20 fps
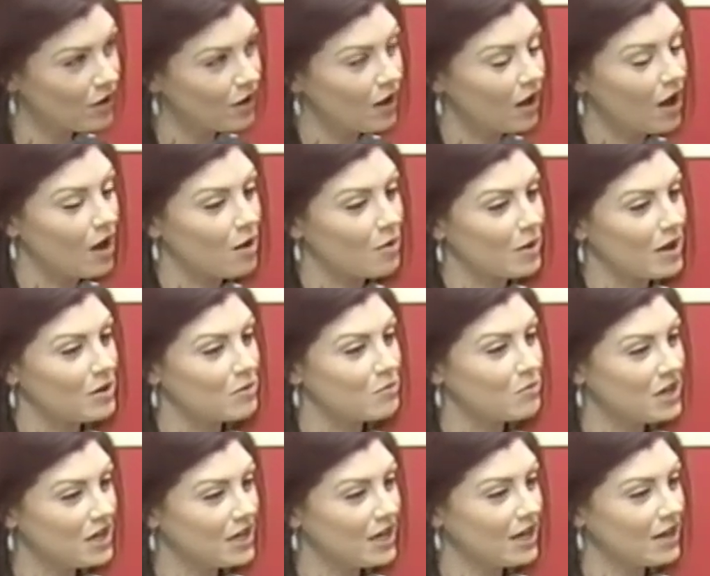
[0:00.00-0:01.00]
um, and
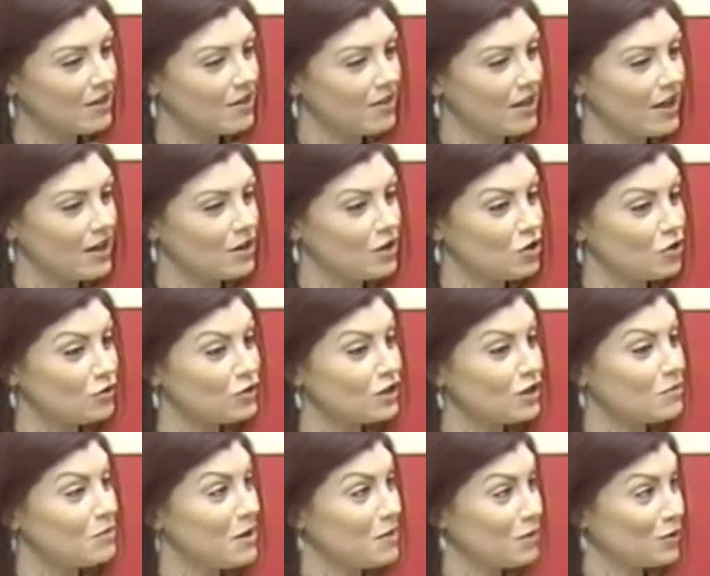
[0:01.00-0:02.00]
meaning that
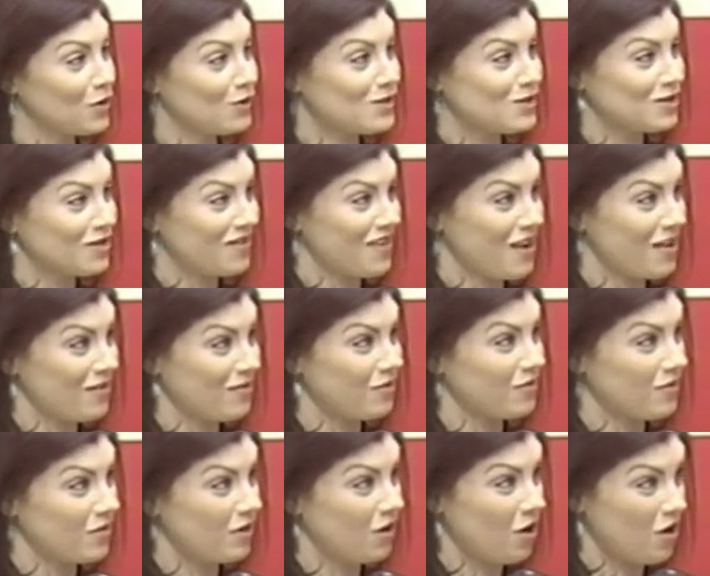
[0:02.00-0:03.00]
usually people don't survive
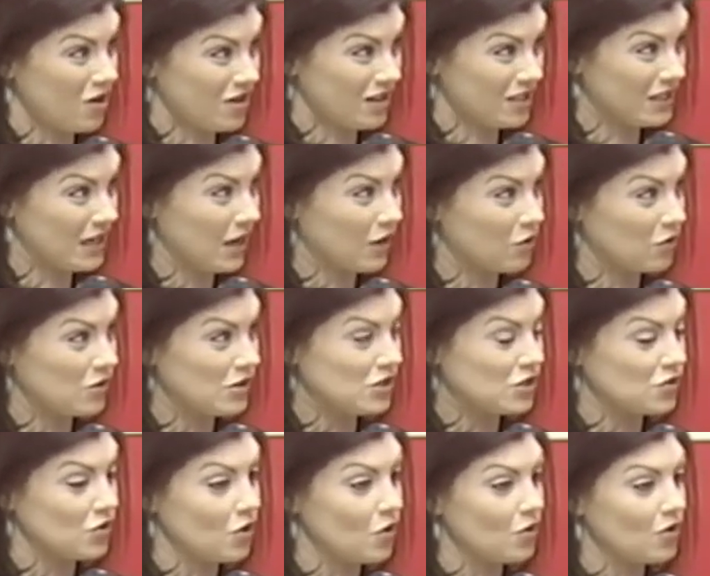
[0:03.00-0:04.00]
a heart attack or a
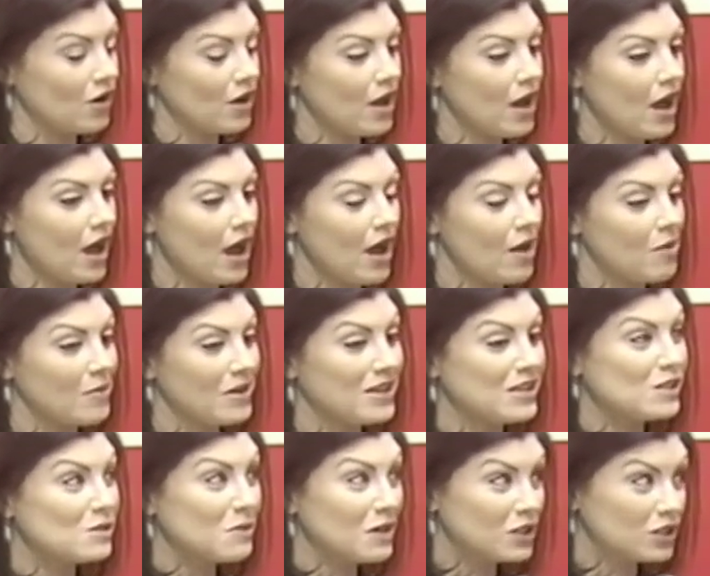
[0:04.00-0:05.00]
stroke, um, and
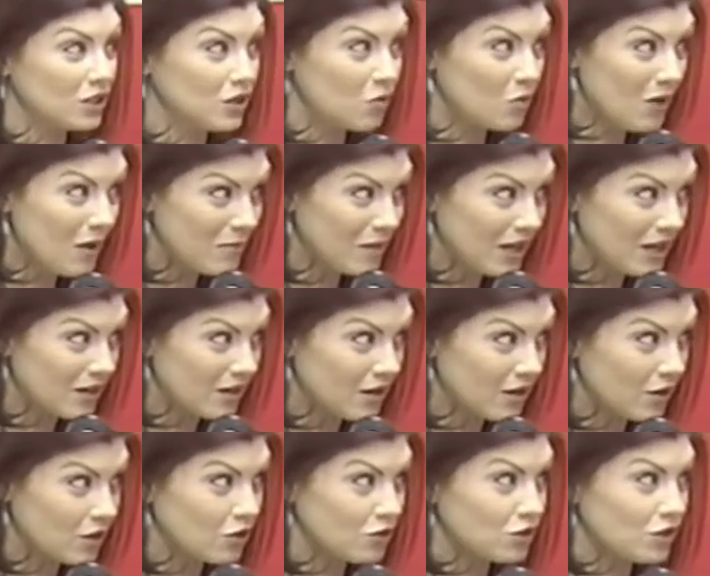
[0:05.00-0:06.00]
especially women
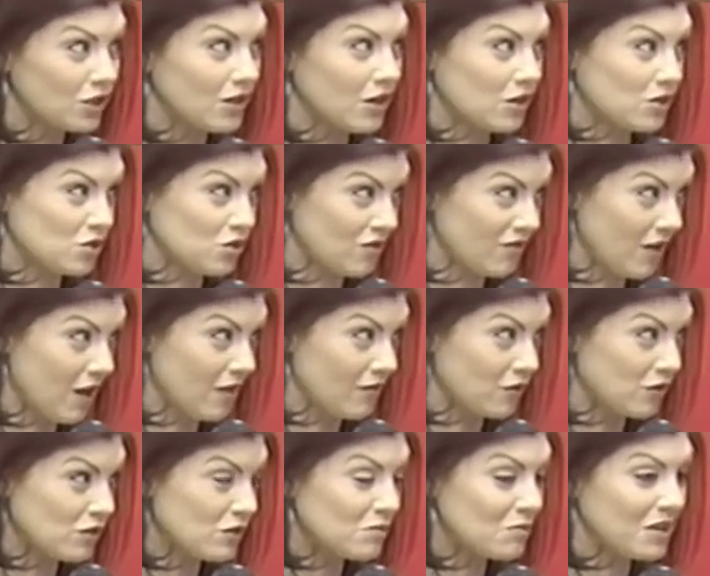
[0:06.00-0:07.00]
are usually not
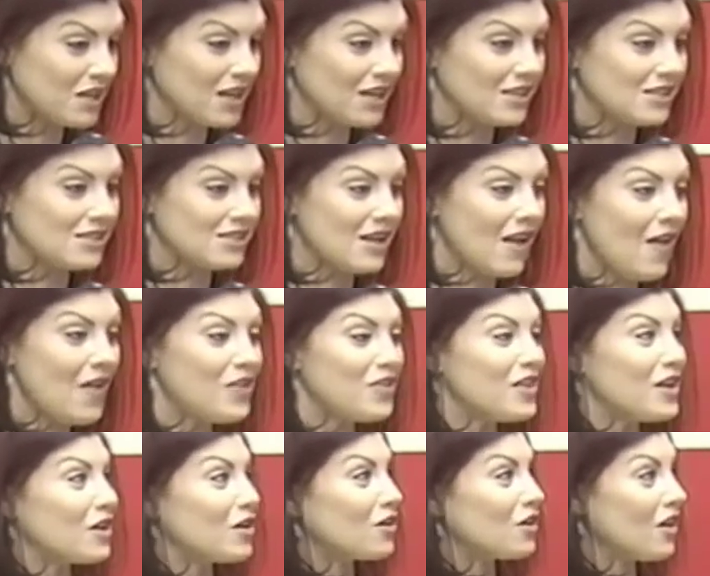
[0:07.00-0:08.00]
survivors because
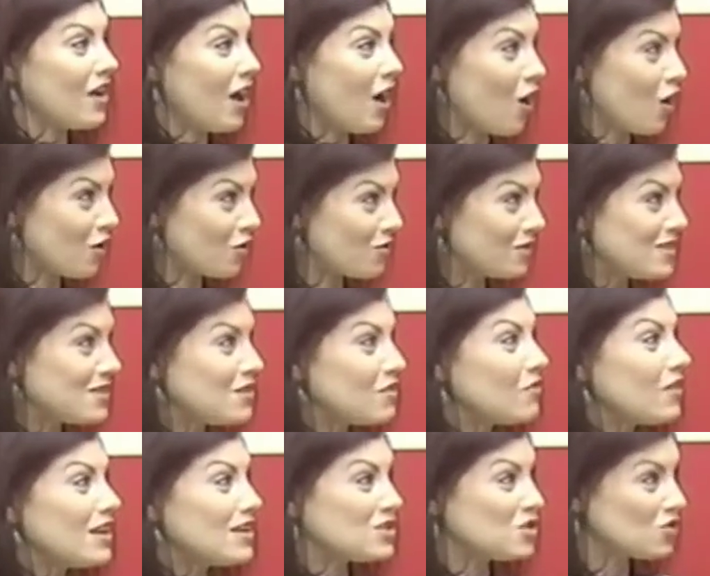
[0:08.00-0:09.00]
their arteries and
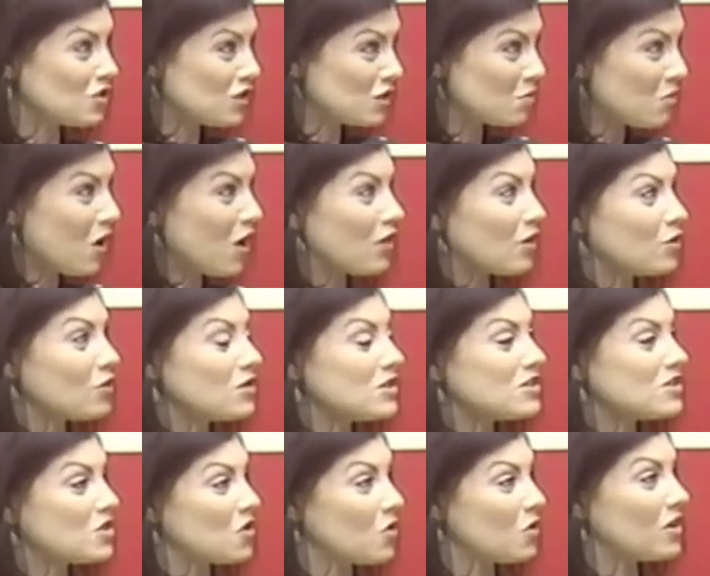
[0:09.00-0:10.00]
veins are smaller, and
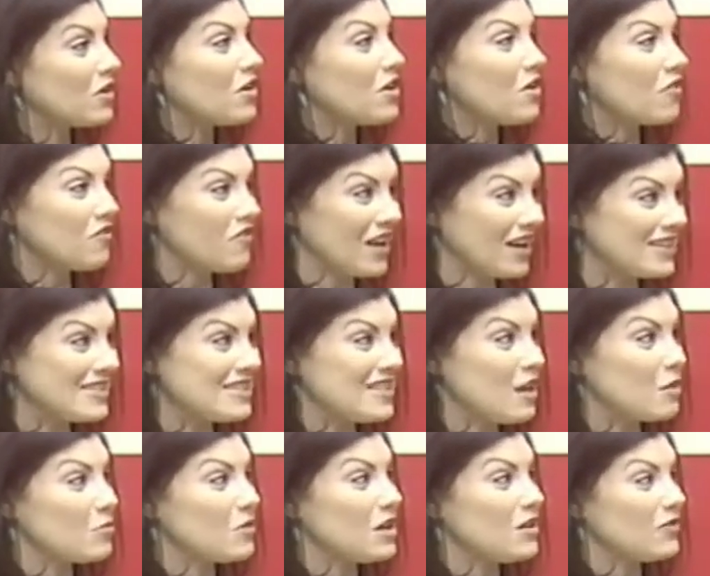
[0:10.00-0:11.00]
so it affects
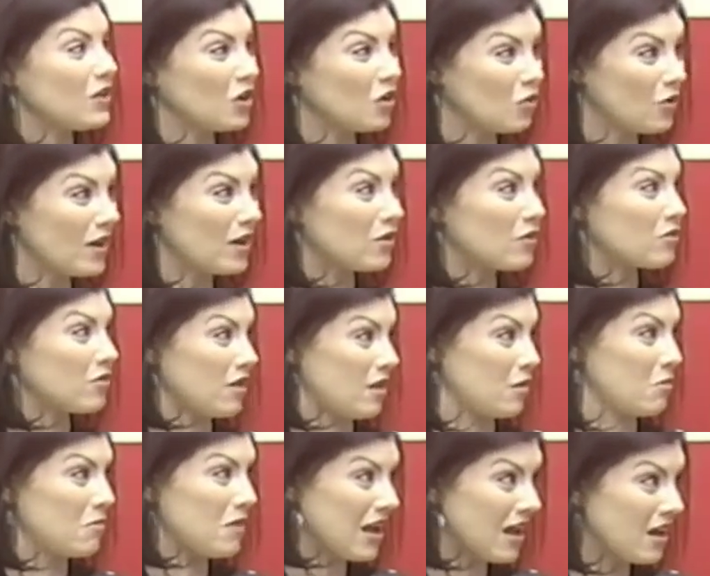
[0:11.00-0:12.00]
them even greater than
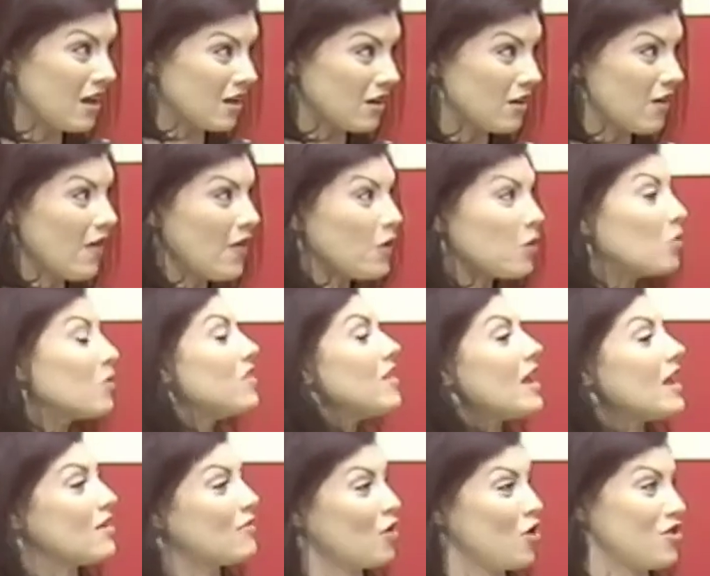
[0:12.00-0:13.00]
a man when they
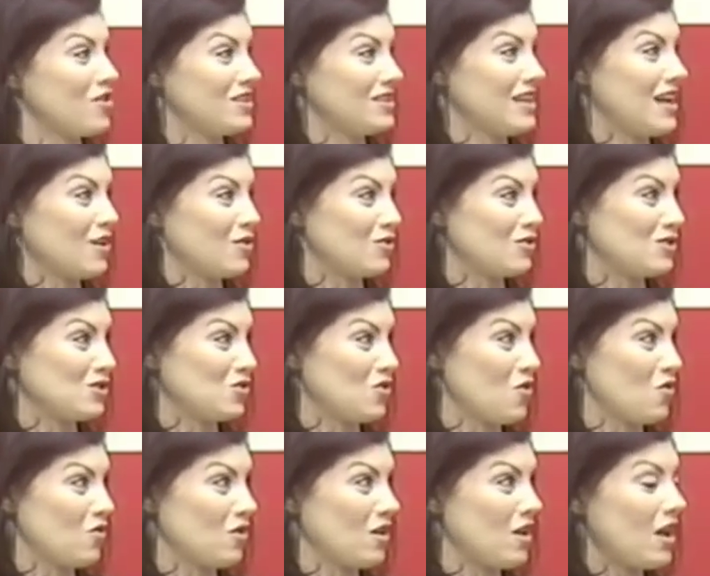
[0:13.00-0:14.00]
have a heart attack or a
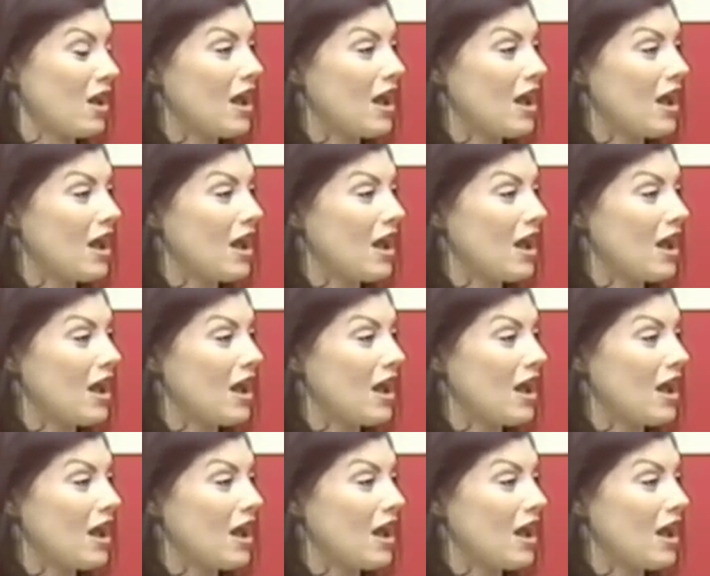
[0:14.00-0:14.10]
stroke.